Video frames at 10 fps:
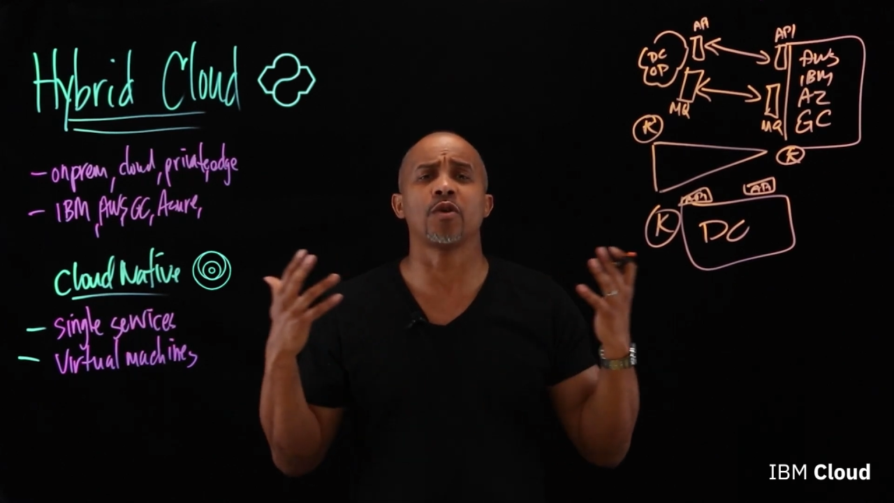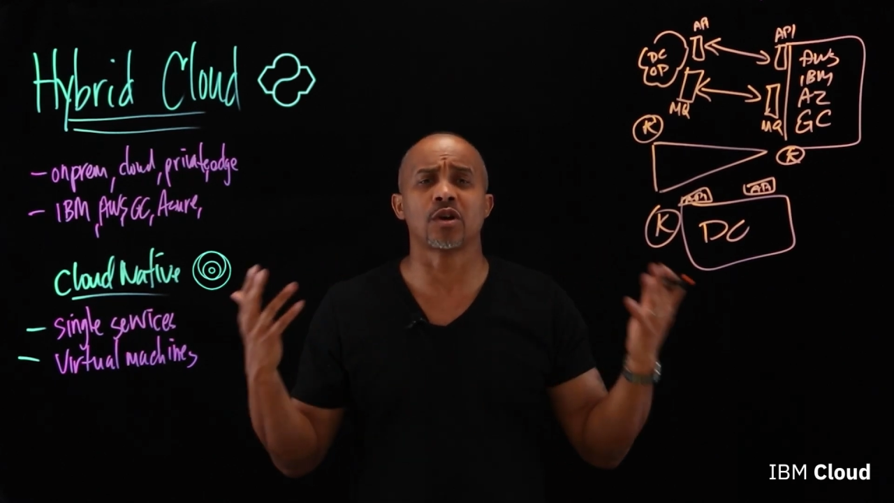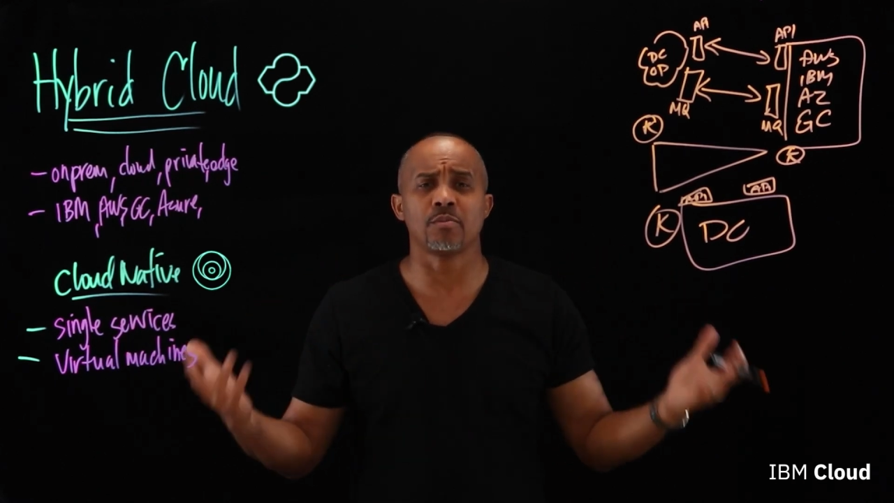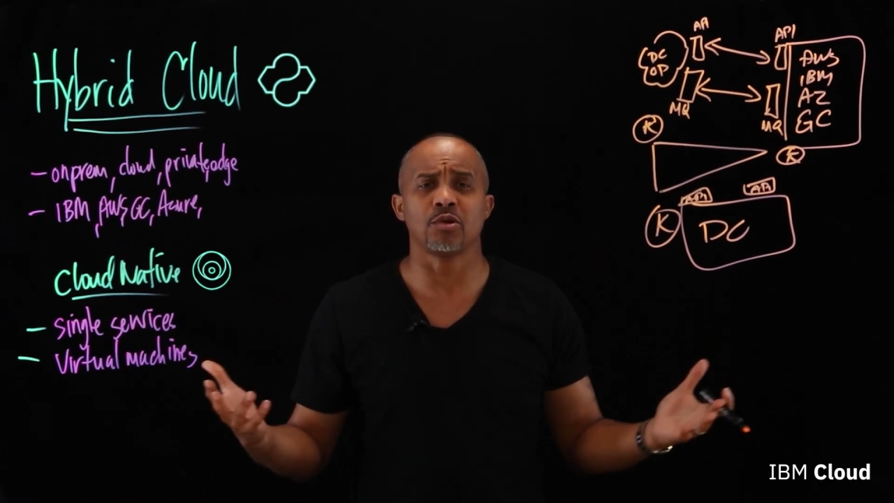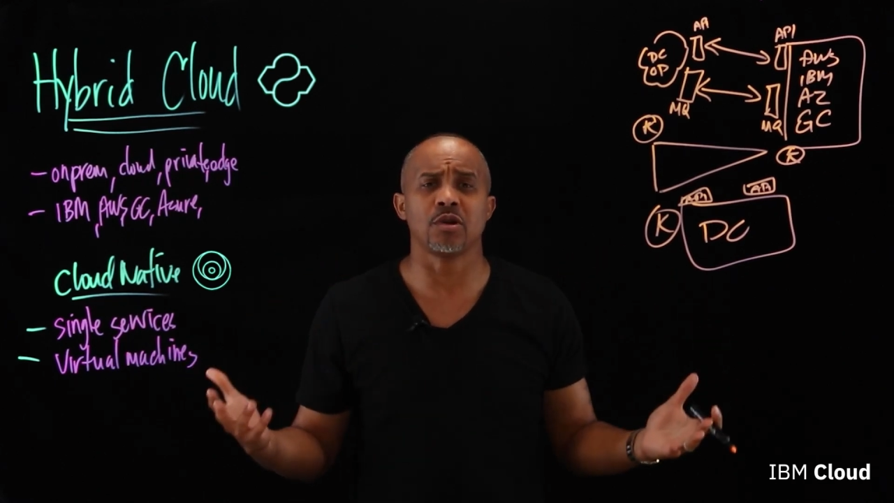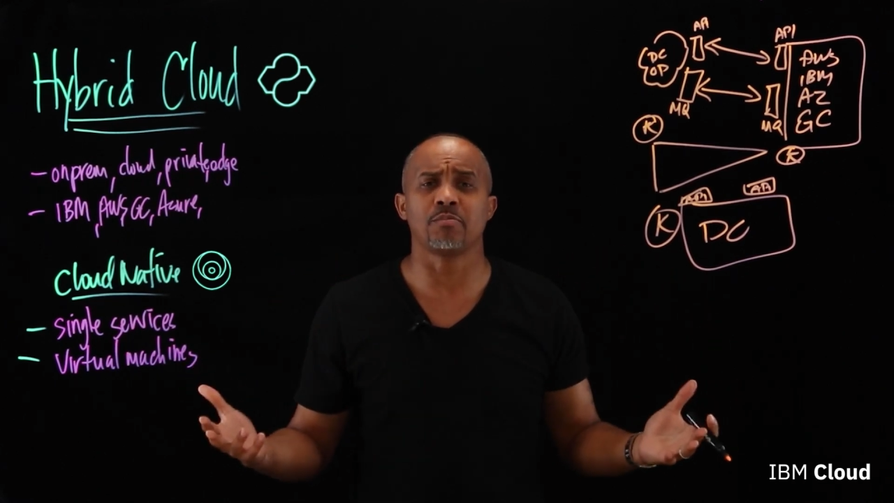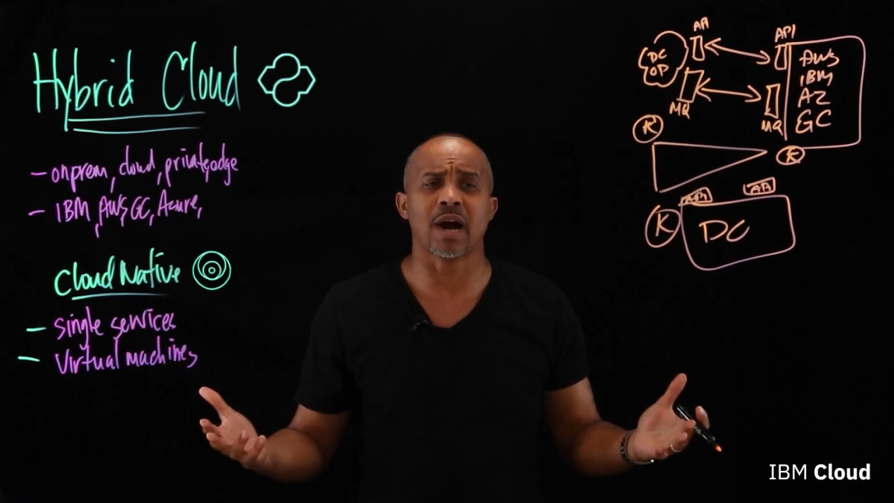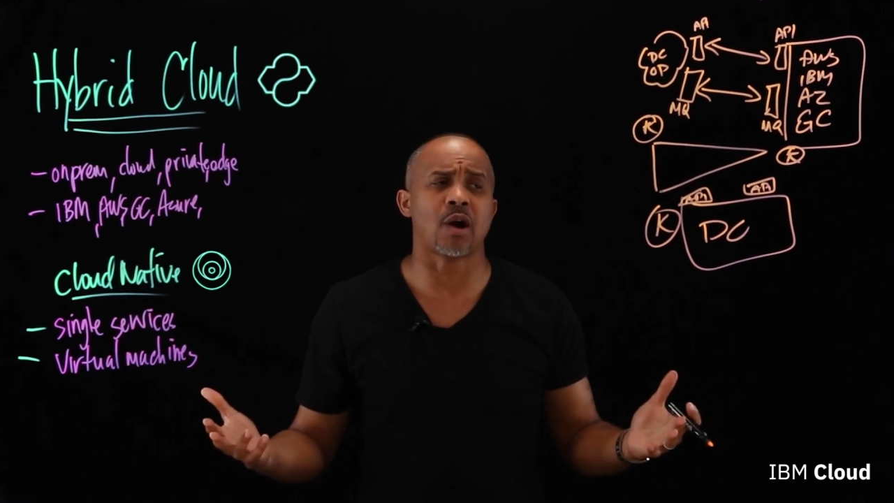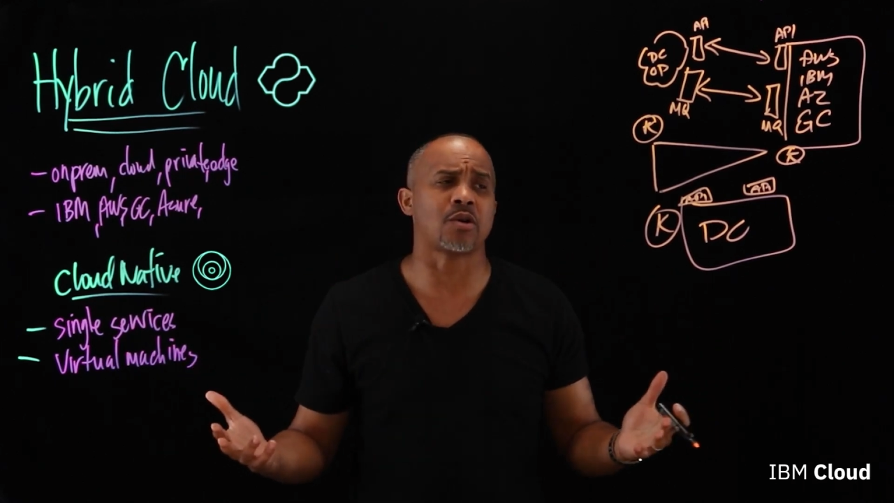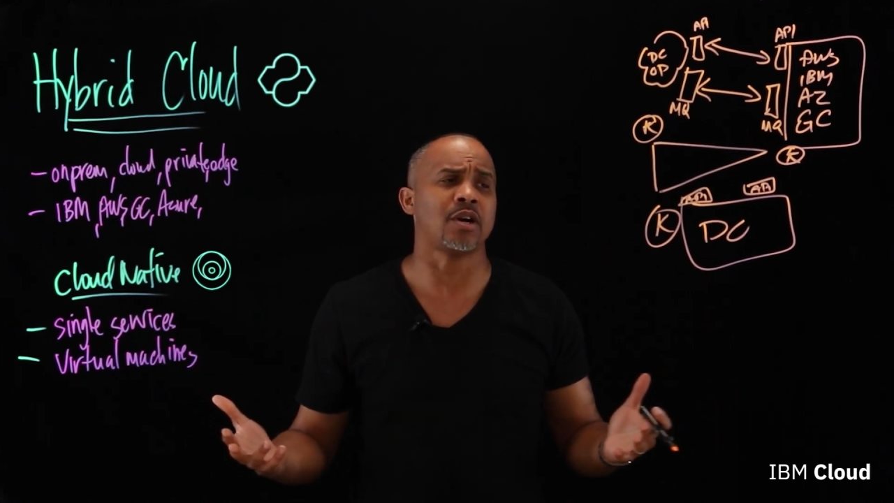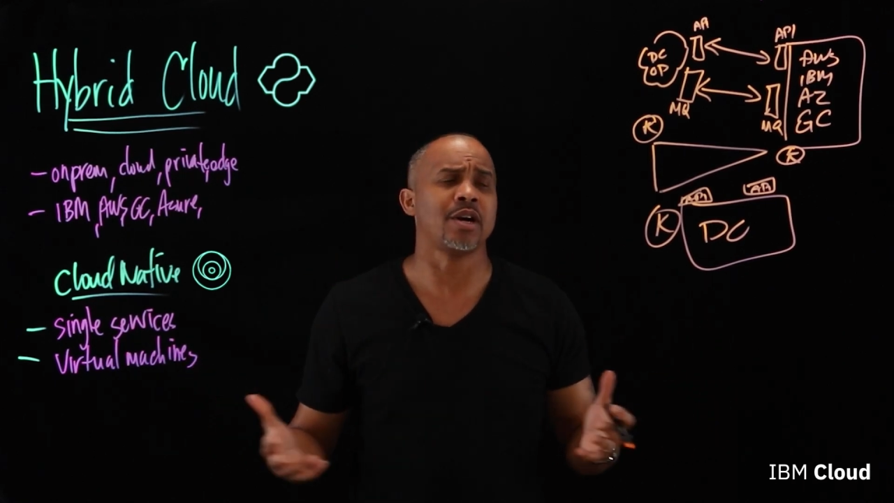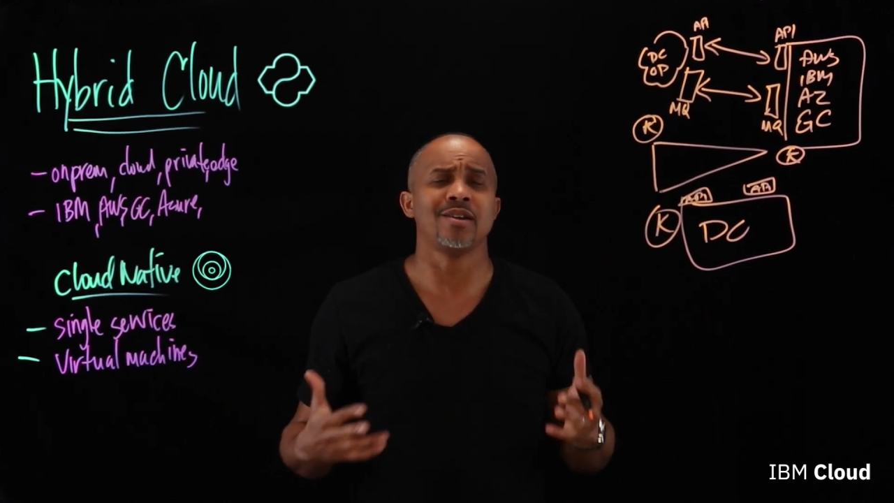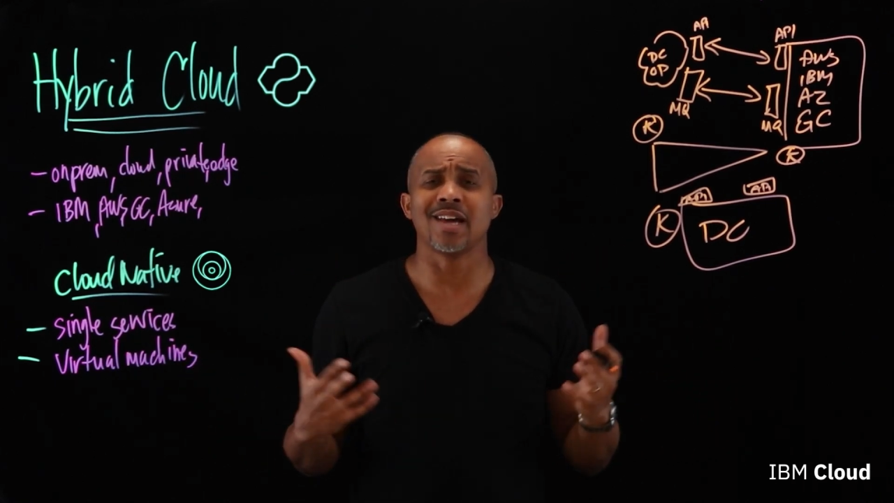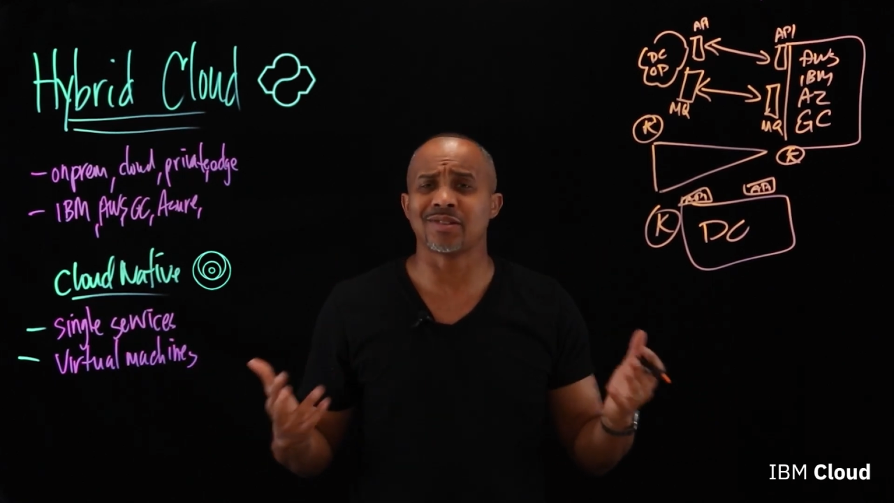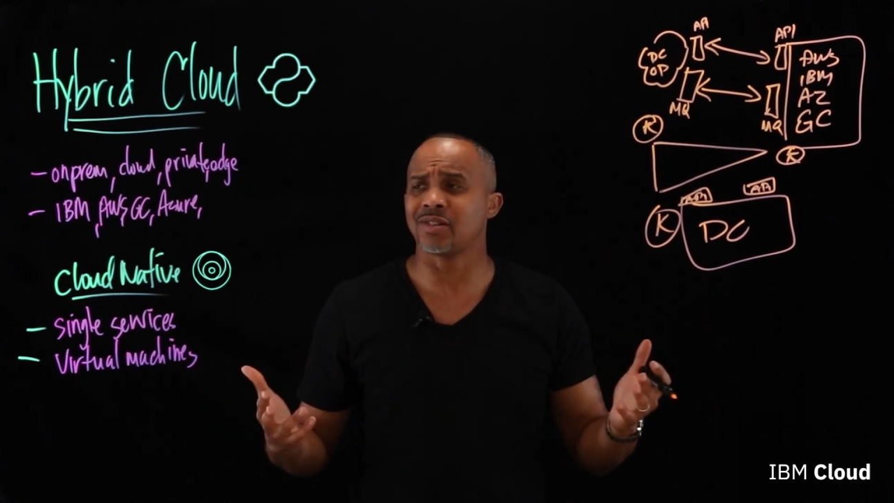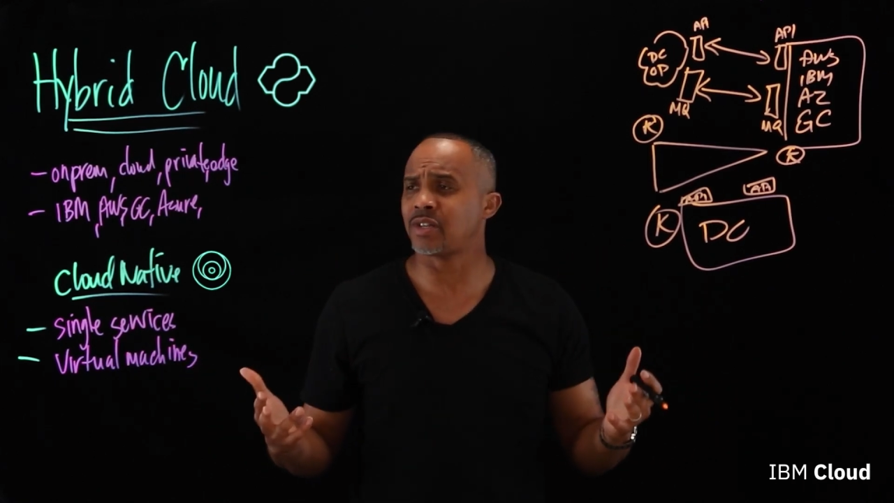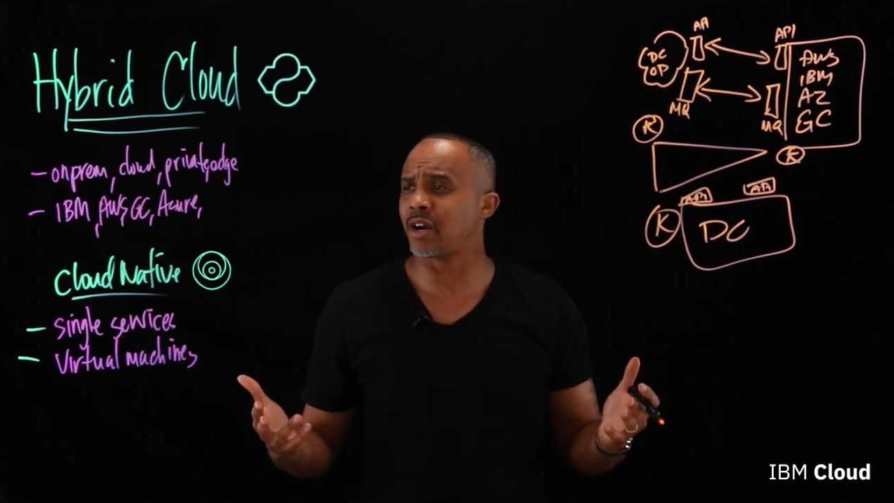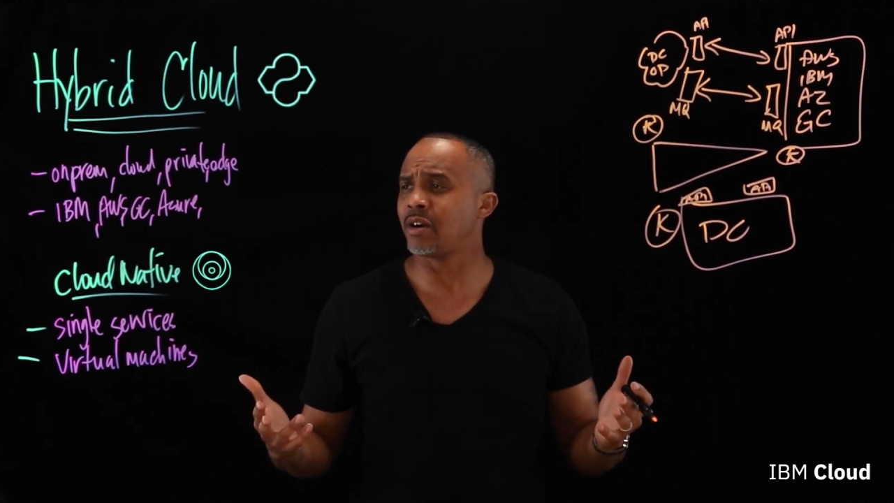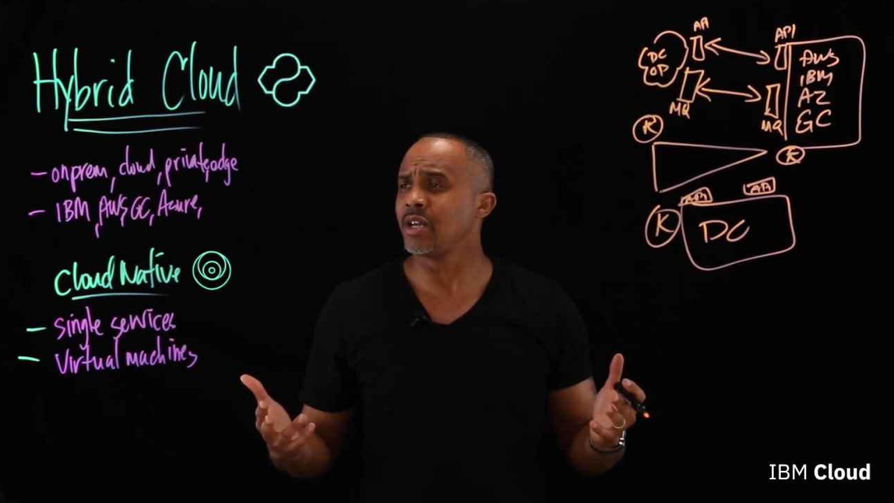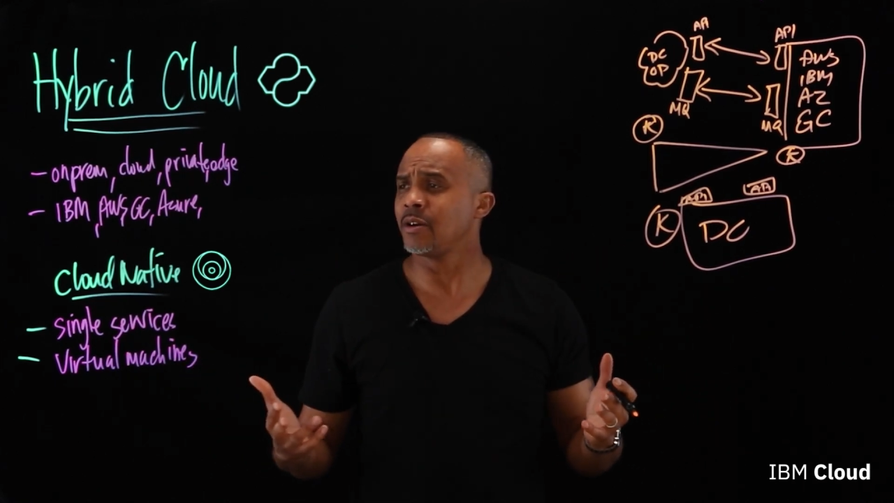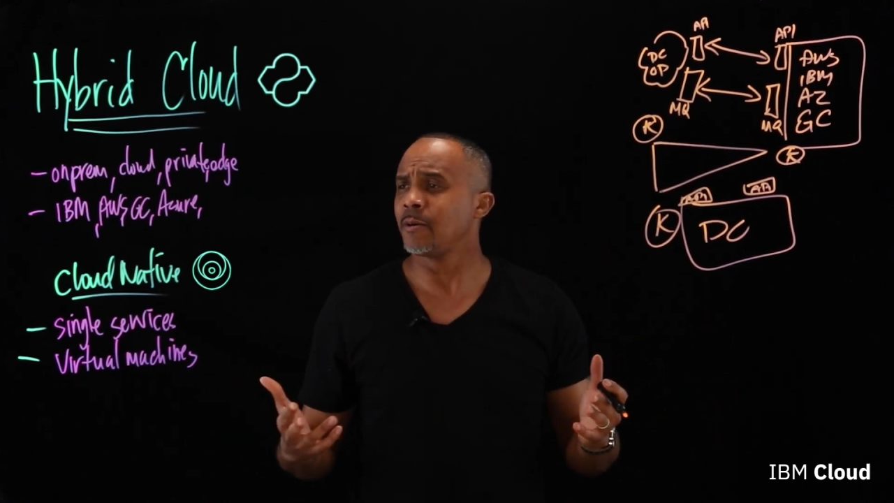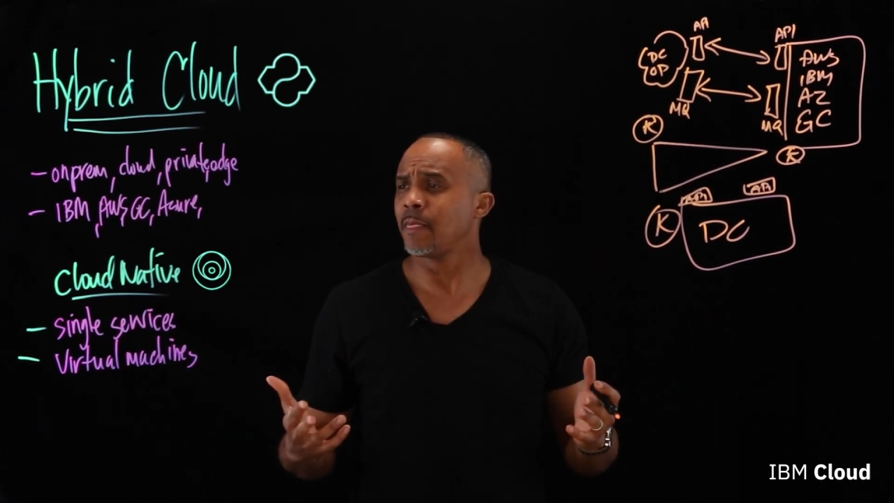the computing power necessary.